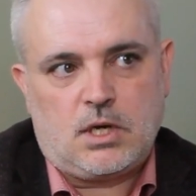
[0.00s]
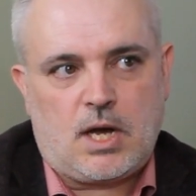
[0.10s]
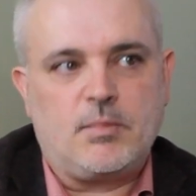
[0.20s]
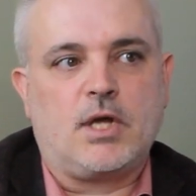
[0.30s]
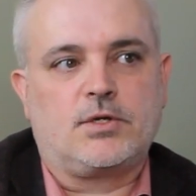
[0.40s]

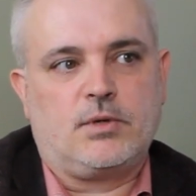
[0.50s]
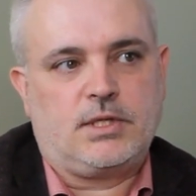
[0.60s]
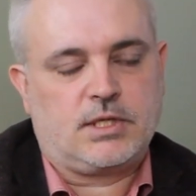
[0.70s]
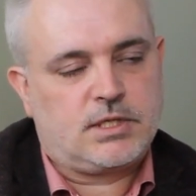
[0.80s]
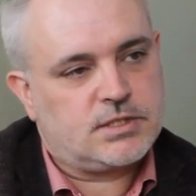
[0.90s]
I'm not doing
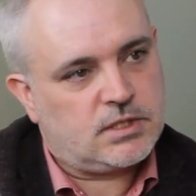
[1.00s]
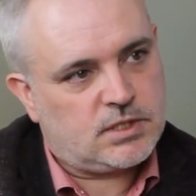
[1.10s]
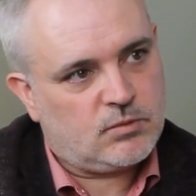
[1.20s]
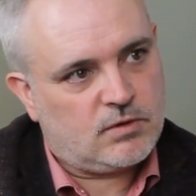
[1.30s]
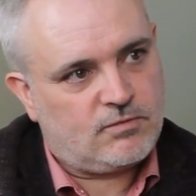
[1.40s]
the
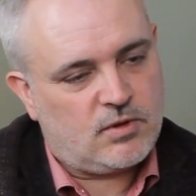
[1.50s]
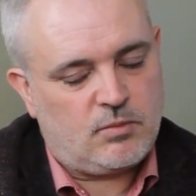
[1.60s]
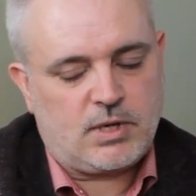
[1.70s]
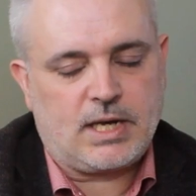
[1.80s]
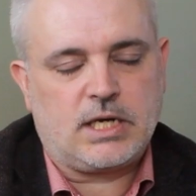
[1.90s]
consulting work for them,
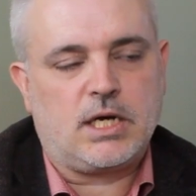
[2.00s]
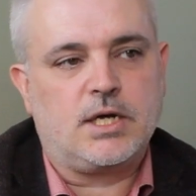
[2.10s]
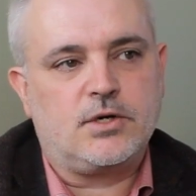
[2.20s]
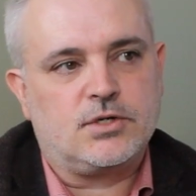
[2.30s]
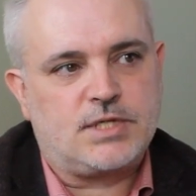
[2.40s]
but I can
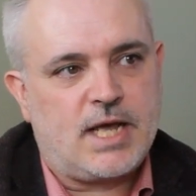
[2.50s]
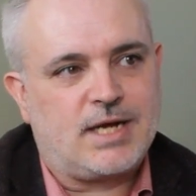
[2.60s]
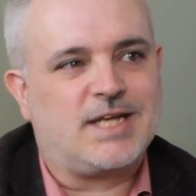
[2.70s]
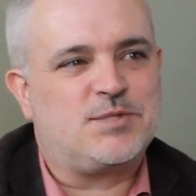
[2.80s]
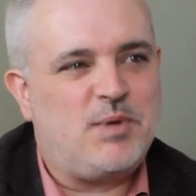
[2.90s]
understand.
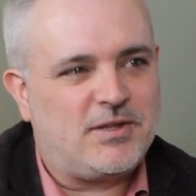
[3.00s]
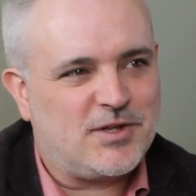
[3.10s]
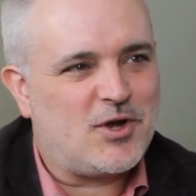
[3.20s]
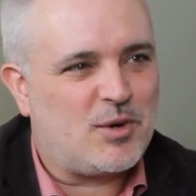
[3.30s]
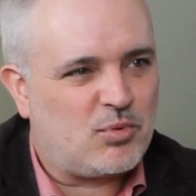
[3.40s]
I speak the
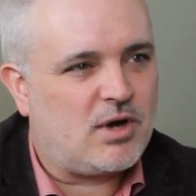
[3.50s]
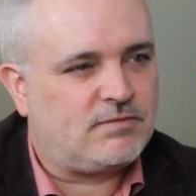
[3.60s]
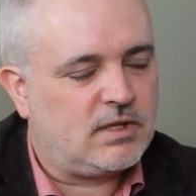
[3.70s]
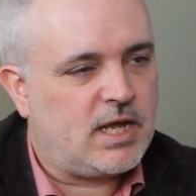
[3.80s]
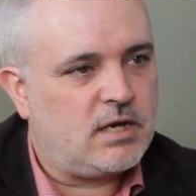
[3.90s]

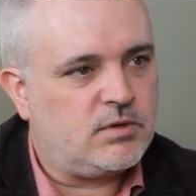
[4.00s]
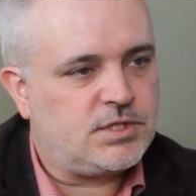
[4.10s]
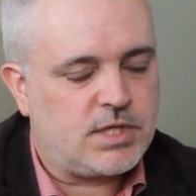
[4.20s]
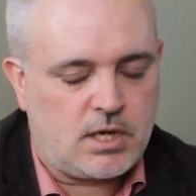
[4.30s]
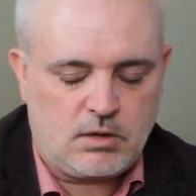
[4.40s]
nonprofit
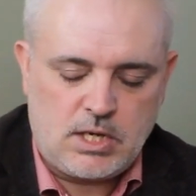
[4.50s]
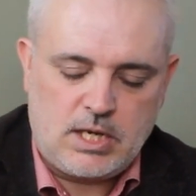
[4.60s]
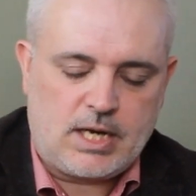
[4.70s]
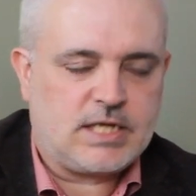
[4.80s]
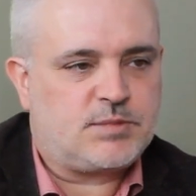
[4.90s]
language now.
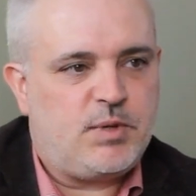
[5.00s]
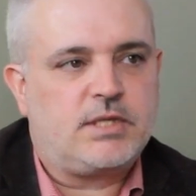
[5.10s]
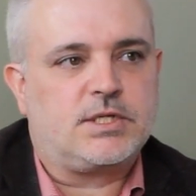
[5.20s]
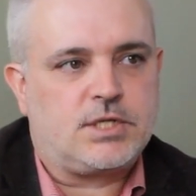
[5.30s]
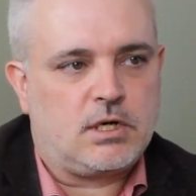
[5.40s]
I
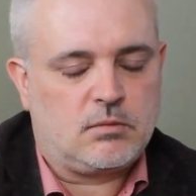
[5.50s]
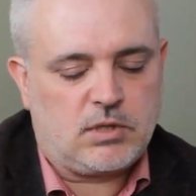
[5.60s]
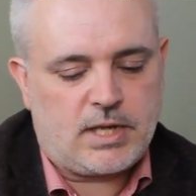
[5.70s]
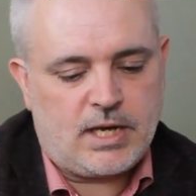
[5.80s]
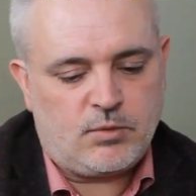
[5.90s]
speak the charitable
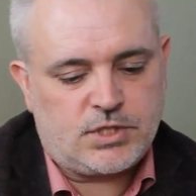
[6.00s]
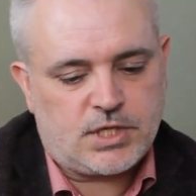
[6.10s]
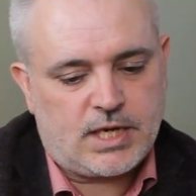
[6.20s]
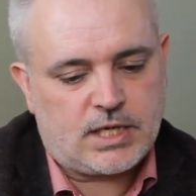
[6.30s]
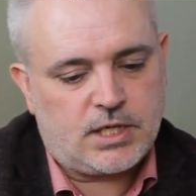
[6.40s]
language, and I can